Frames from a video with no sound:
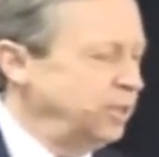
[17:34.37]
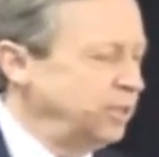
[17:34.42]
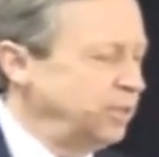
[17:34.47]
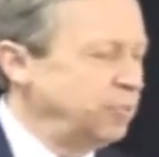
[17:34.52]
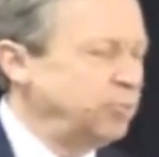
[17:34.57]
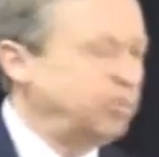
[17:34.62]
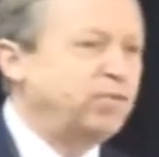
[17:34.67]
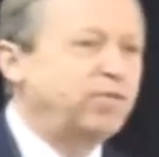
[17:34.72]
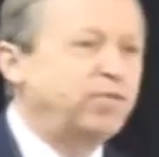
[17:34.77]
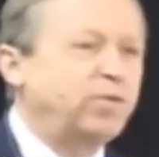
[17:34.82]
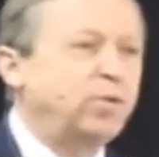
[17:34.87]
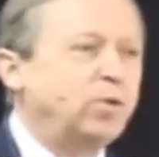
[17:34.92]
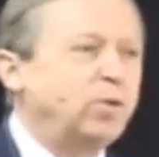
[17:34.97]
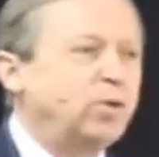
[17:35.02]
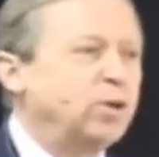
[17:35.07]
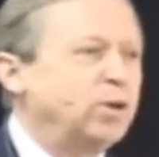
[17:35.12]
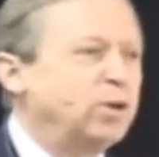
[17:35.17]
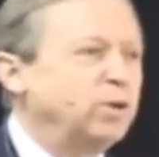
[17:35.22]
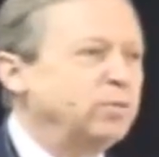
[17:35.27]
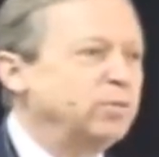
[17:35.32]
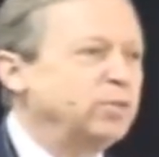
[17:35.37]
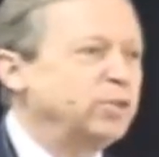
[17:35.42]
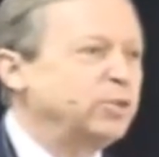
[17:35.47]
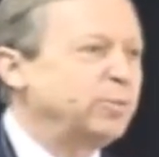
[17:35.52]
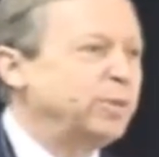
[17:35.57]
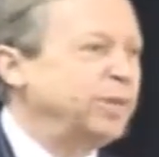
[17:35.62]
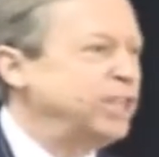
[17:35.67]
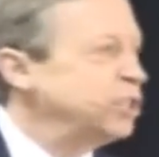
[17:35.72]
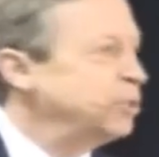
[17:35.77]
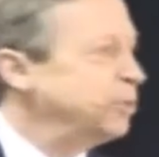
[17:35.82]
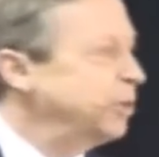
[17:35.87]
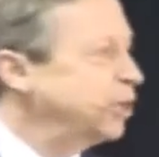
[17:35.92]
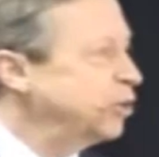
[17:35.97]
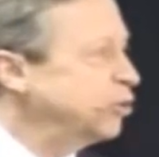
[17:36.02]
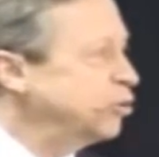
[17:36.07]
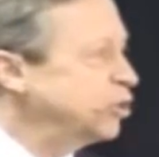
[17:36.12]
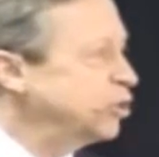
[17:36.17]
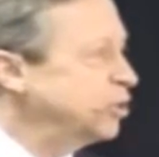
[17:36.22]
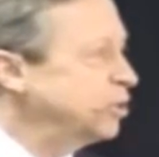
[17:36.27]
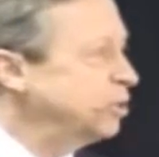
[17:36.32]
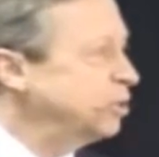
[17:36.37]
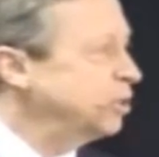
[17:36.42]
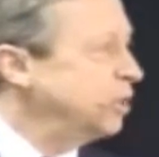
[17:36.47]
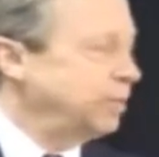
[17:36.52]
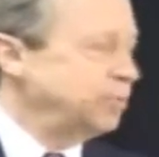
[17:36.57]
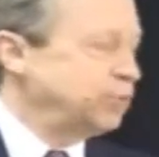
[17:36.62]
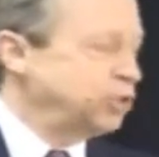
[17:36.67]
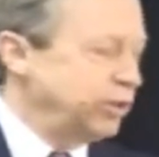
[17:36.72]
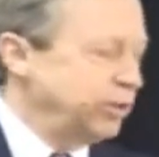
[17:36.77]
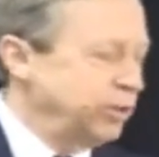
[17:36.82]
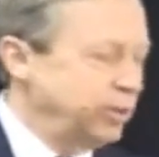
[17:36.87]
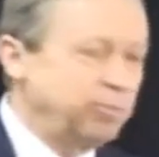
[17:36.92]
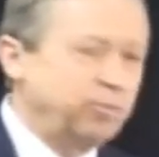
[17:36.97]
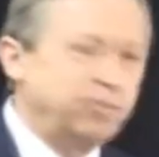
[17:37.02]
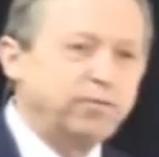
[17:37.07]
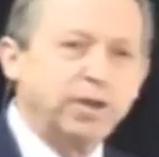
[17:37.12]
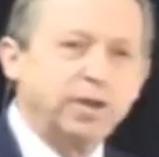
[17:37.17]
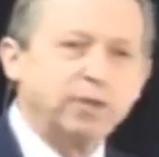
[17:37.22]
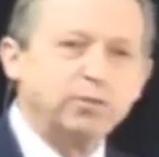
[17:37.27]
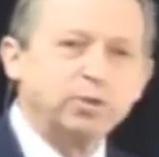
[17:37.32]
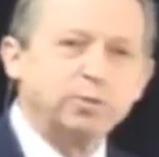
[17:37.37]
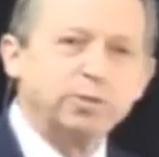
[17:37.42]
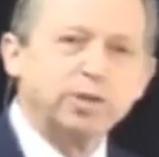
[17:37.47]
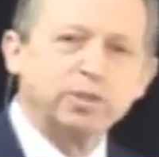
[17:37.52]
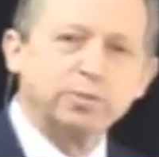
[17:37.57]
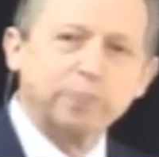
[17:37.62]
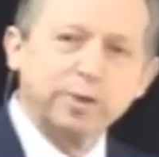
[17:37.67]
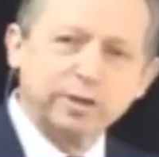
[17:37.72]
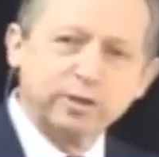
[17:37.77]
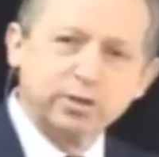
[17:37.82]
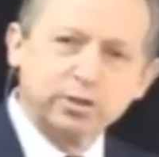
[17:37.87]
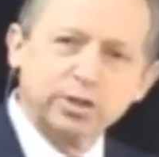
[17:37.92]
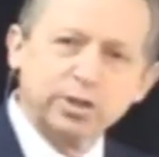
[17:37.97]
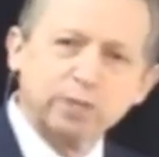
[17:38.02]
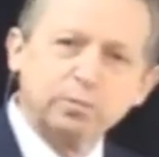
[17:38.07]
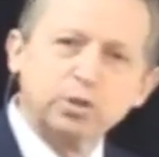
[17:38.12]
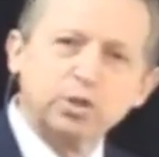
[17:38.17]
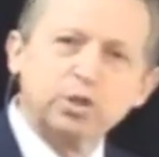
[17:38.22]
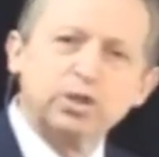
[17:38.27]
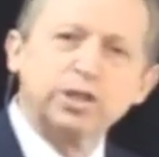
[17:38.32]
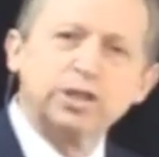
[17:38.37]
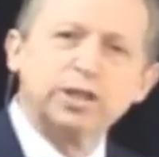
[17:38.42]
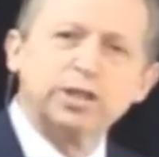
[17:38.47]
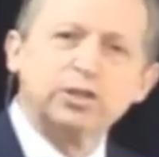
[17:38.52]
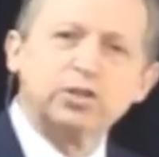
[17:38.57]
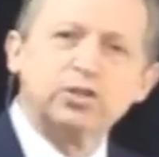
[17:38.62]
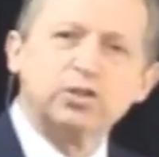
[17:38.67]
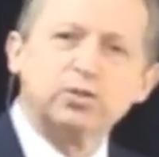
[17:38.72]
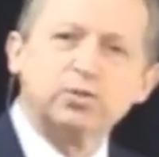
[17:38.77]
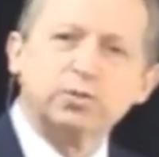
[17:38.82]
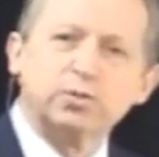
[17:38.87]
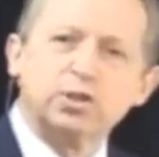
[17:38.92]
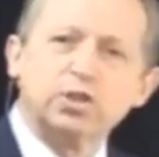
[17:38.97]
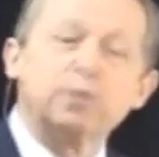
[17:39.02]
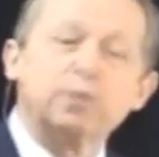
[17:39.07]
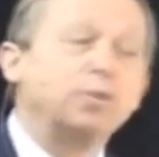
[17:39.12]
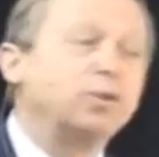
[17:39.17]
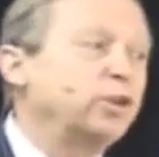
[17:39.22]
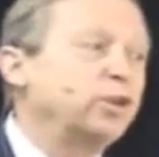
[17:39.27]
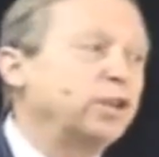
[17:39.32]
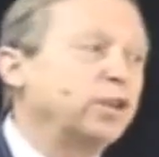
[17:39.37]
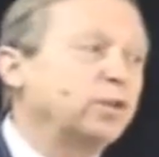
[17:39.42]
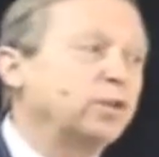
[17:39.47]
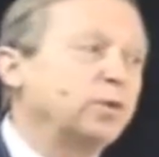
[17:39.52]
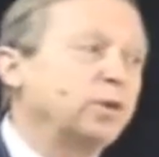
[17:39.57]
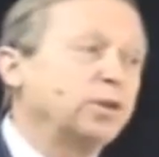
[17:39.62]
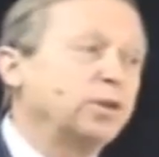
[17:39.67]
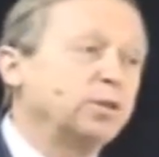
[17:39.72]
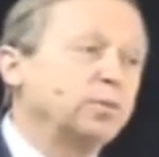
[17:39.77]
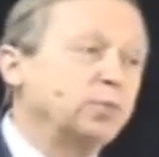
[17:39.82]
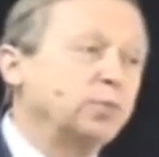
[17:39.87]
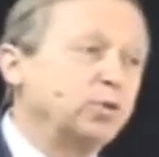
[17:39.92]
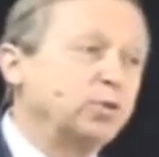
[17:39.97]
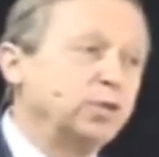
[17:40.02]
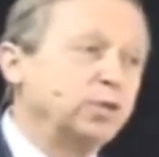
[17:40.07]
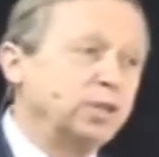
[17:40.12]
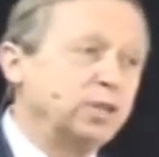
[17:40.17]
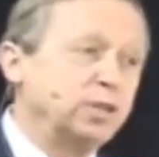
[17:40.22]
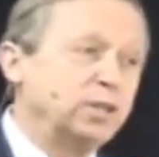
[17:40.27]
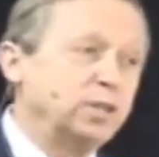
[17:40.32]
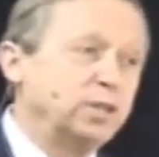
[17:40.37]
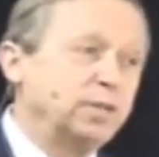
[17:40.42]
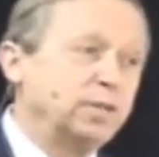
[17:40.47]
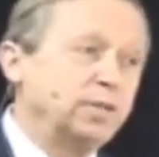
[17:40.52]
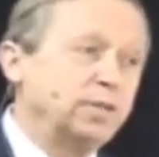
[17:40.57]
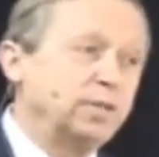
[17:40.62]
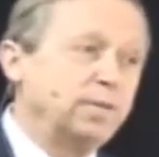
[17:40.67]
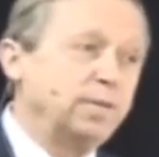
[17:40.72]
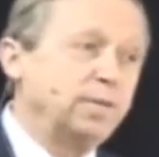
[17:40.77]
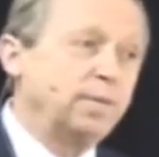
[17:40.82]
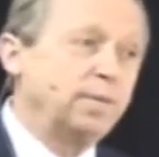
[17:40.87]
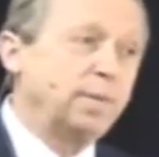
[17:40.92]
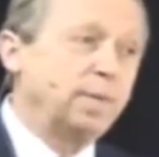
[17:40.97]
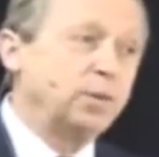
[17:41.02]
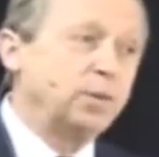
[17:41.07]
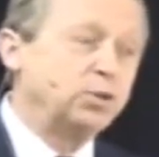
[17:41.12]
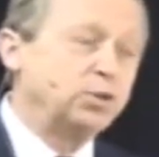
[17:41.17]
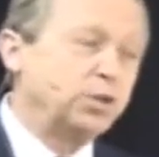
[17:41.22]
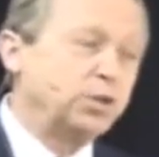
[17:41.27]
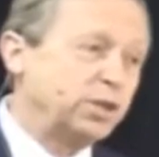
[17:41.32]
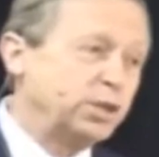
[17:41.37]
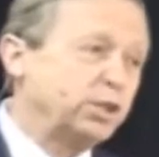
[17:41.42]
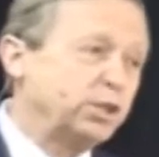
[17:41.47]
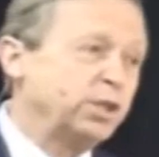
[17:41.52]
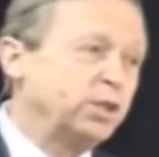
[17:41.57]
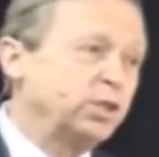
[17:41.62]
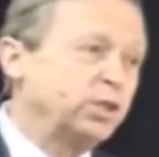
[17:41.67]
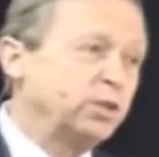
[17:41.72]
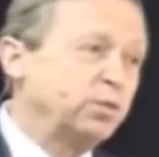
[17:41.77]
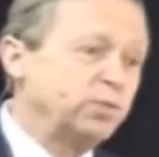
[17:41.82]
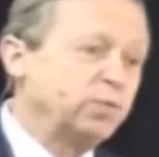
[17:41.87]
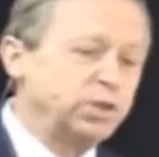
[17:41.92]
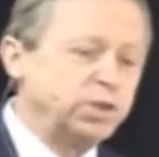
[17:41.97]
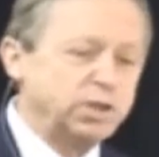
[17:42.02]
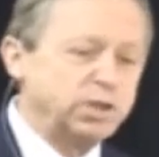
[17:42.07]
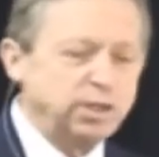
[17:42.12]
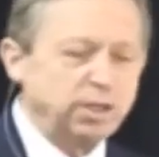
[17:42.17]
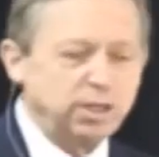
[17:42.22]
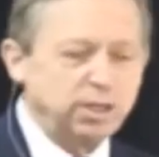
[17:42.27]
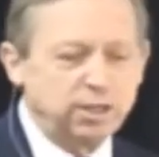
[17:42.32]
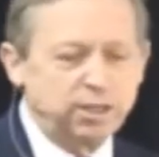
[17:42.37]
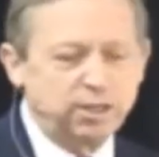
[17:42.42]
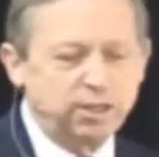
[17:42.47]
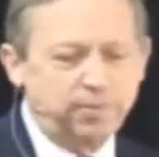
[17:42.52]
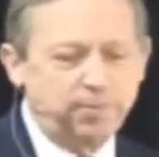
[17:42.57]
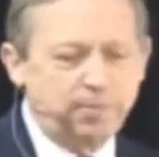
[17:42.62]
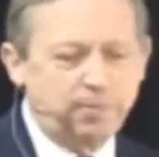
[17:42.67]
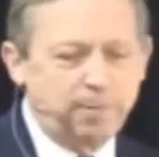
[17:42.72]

Number 4 was pacemakers. I'm sorry, number 5 was pacemakers. Number 6 was community-acquired pneumonia. Those are the 6 things we'd studied.